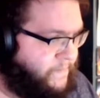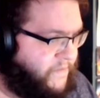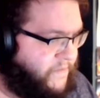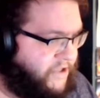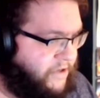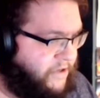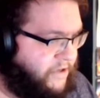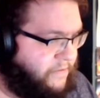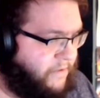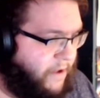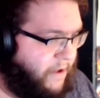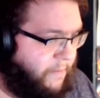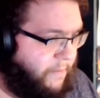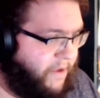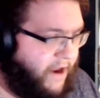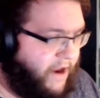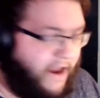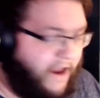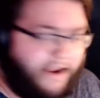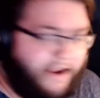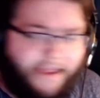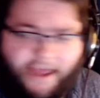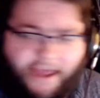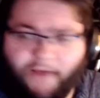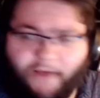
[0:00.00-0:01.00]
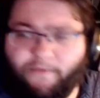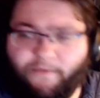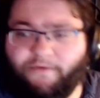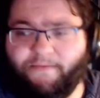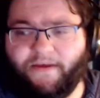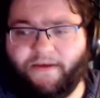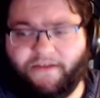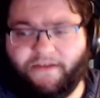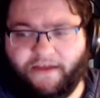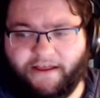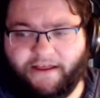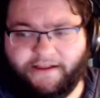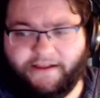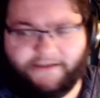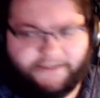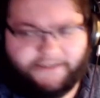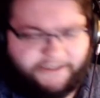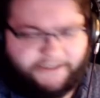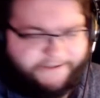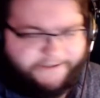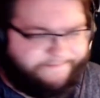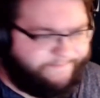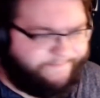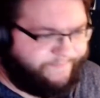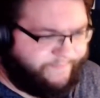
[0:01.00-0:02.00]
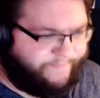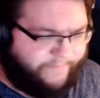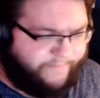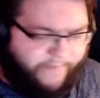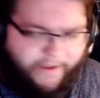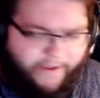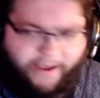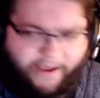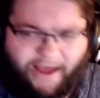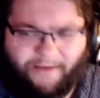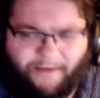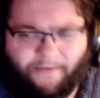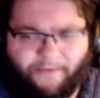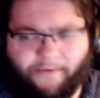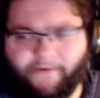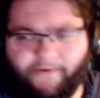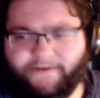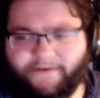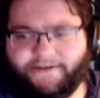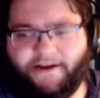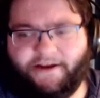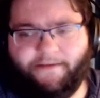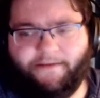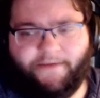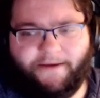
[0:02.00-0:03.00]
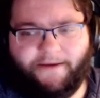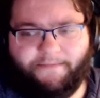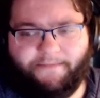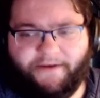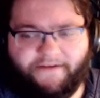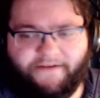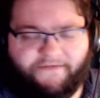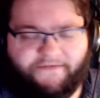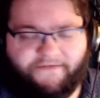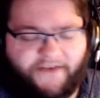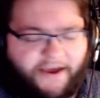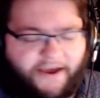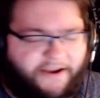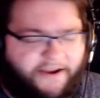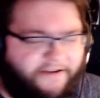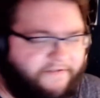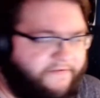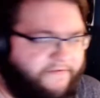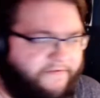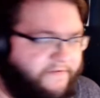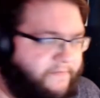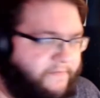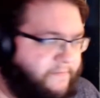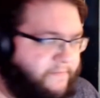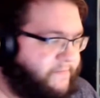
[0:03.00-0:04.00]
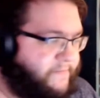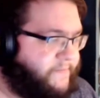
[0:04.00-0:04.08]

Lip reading: So I mean, any game with mythology, I'm always going to be a big fan of.